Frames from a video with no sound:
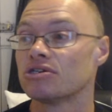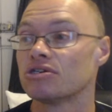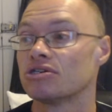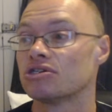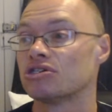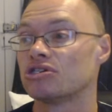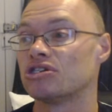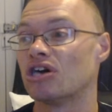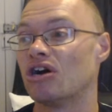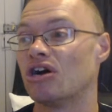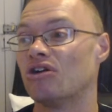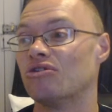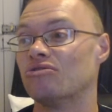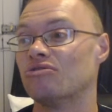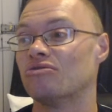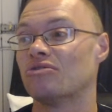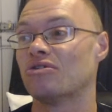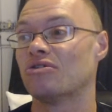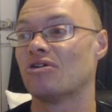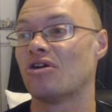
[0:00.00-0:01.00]
So
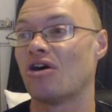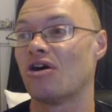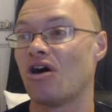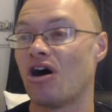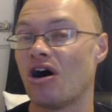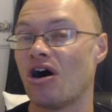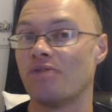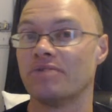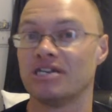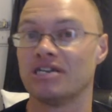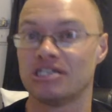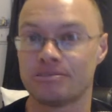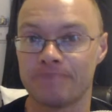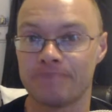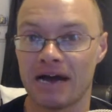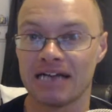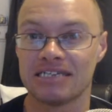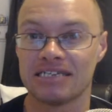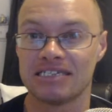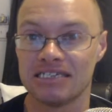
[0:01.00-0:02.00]
I'm
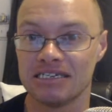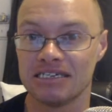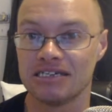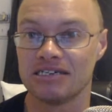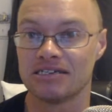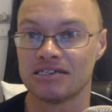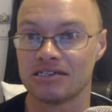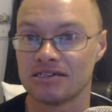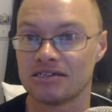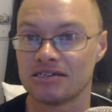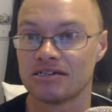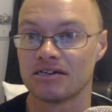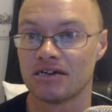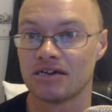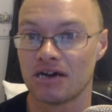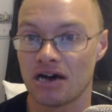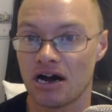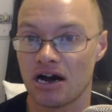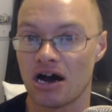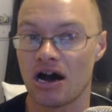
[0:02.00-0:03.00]
expecting
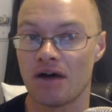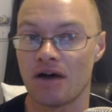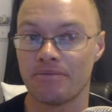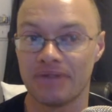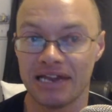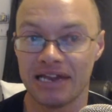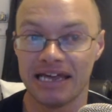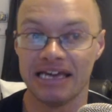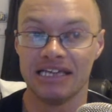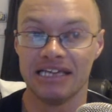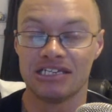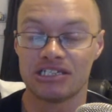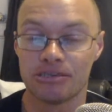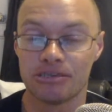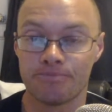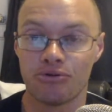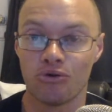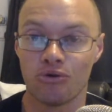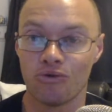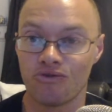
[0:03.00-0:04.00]
Leeds to
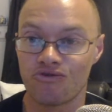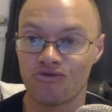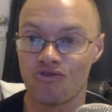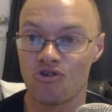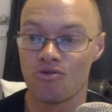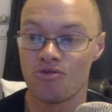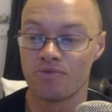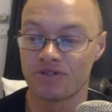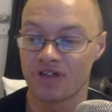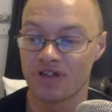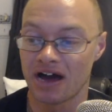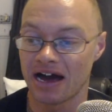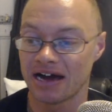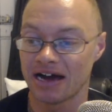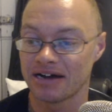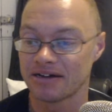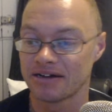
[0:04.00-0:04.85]
pull through with that.